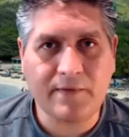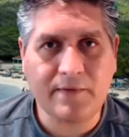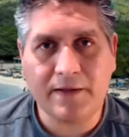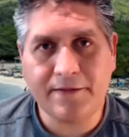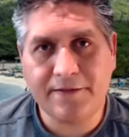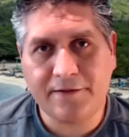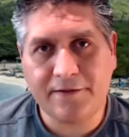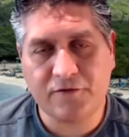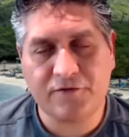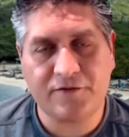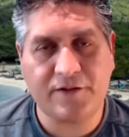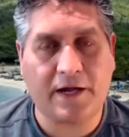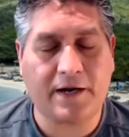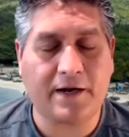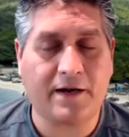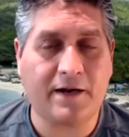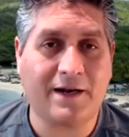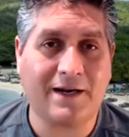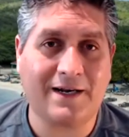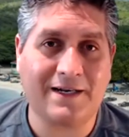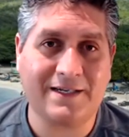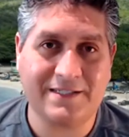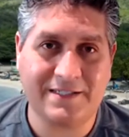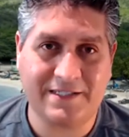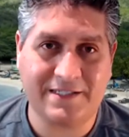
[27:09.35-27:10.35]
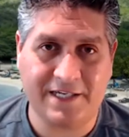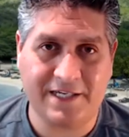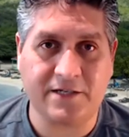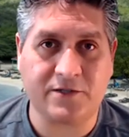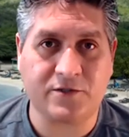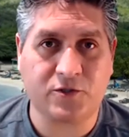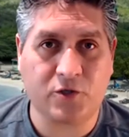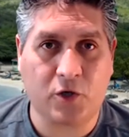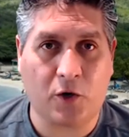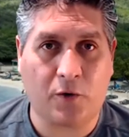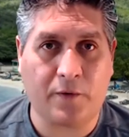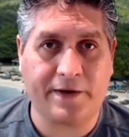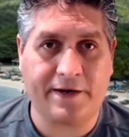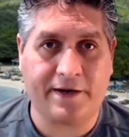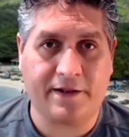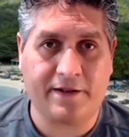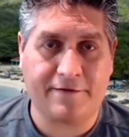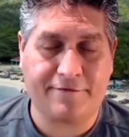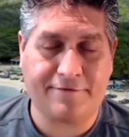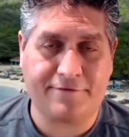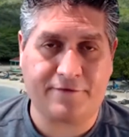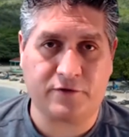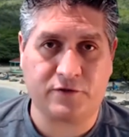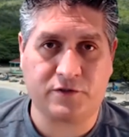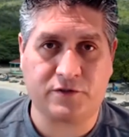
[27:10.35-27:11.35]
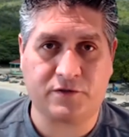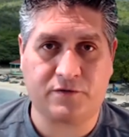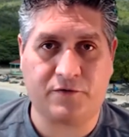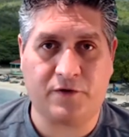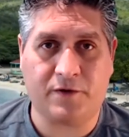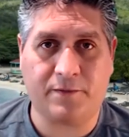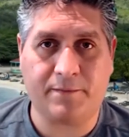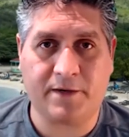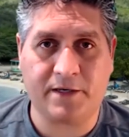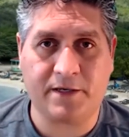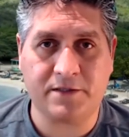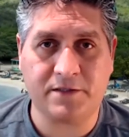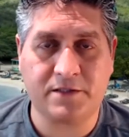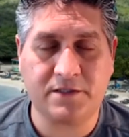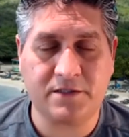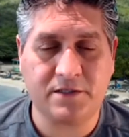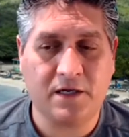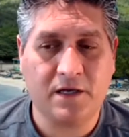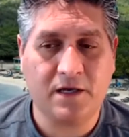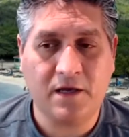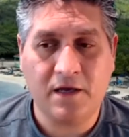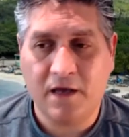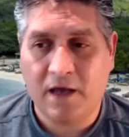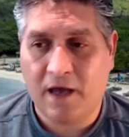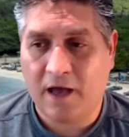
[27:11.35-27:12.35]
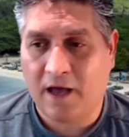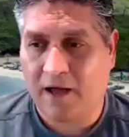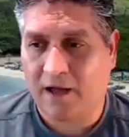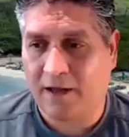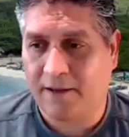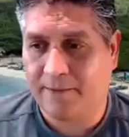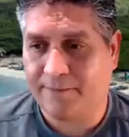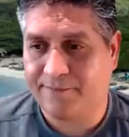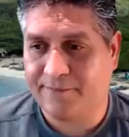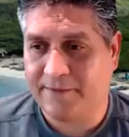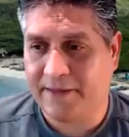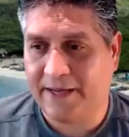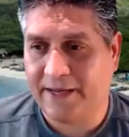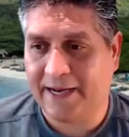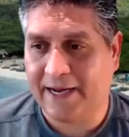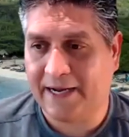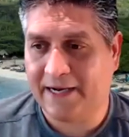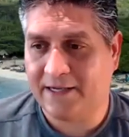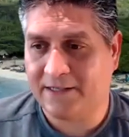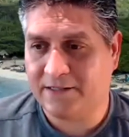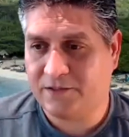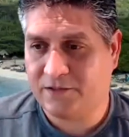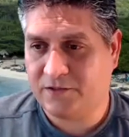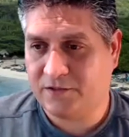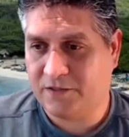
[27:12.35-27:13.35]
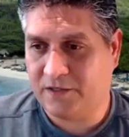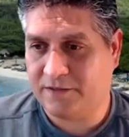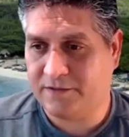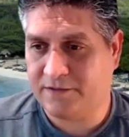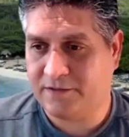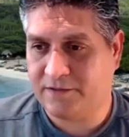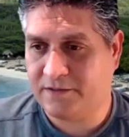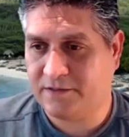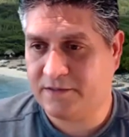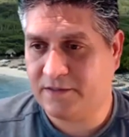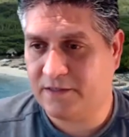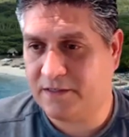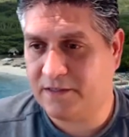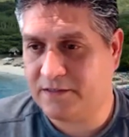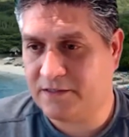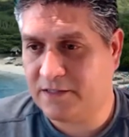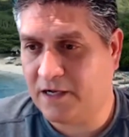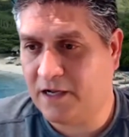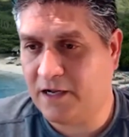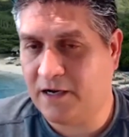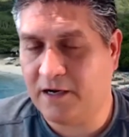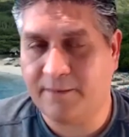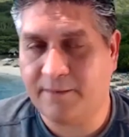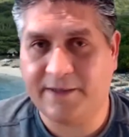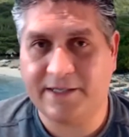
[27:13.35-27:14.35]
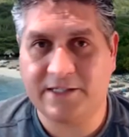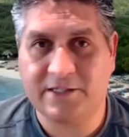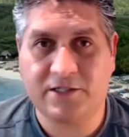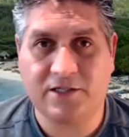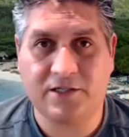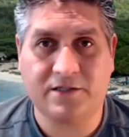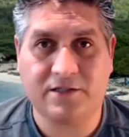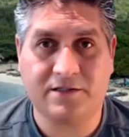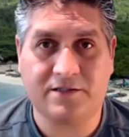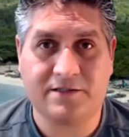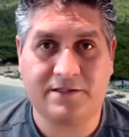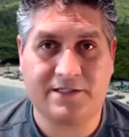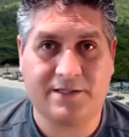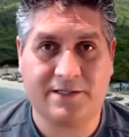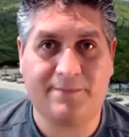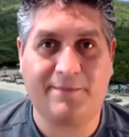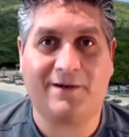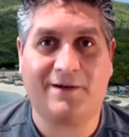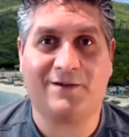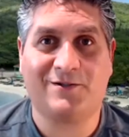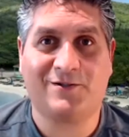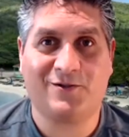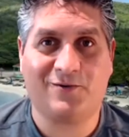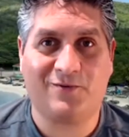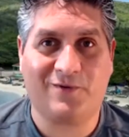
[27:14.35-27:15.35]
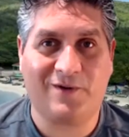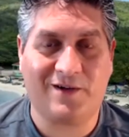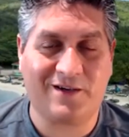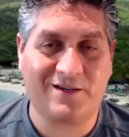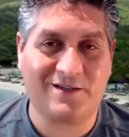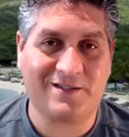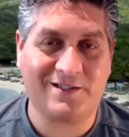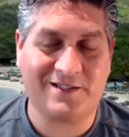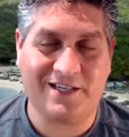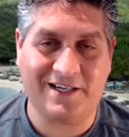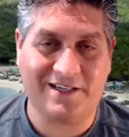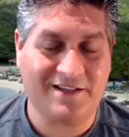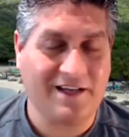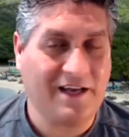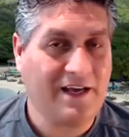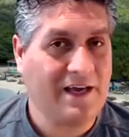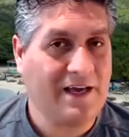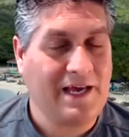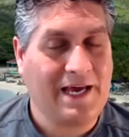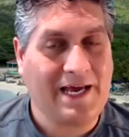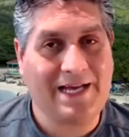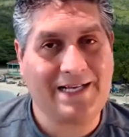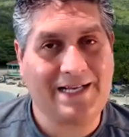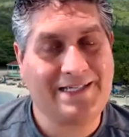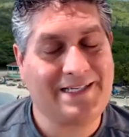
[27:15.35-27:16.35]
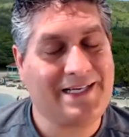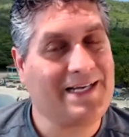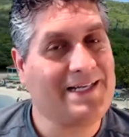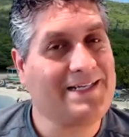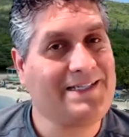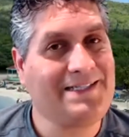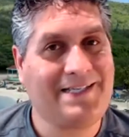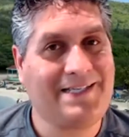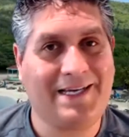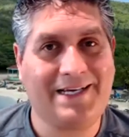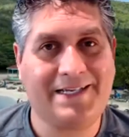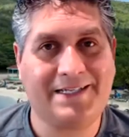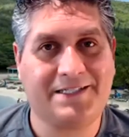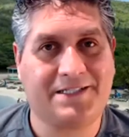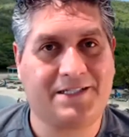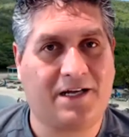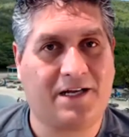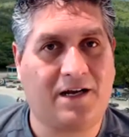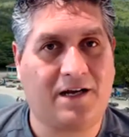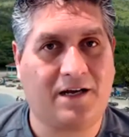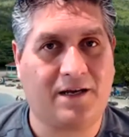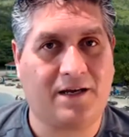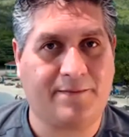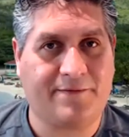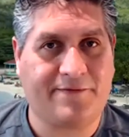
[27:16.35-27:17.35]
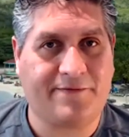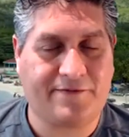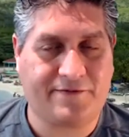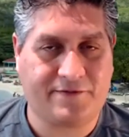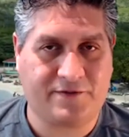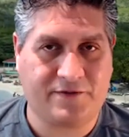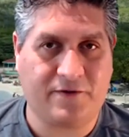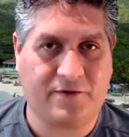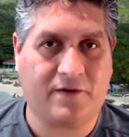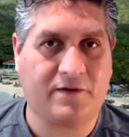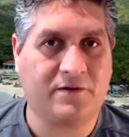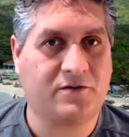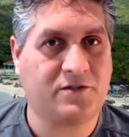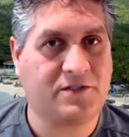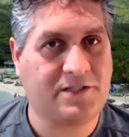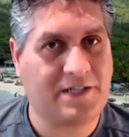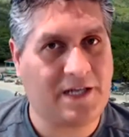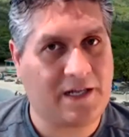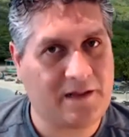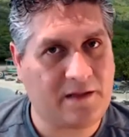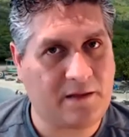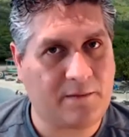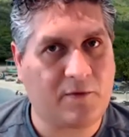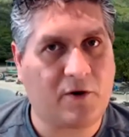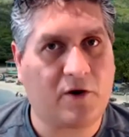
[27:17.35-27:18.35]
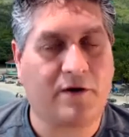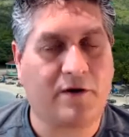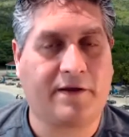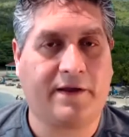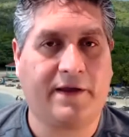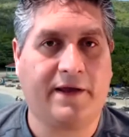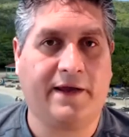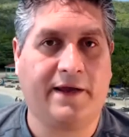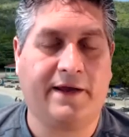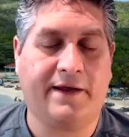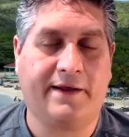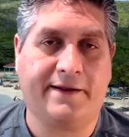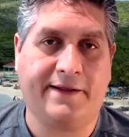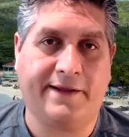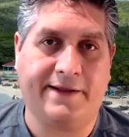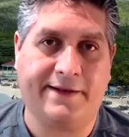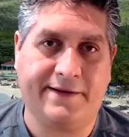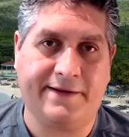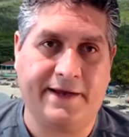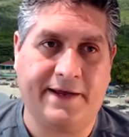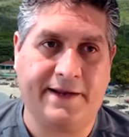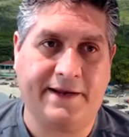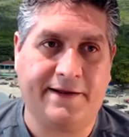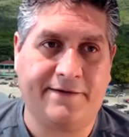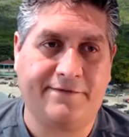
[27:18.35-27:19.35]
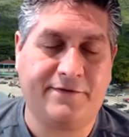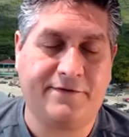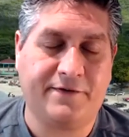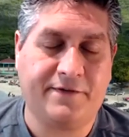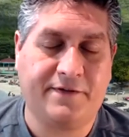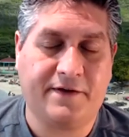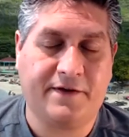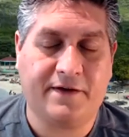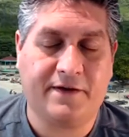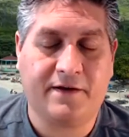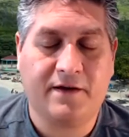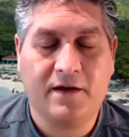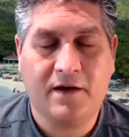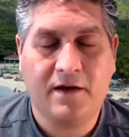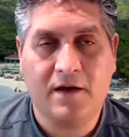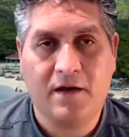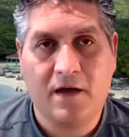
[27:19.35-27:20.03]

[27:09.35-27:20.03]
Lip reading: There's not a lot of sales going in the first 3 months. Again, as Alana mentioned, similar to real estate, it takes time to understand the market and everything.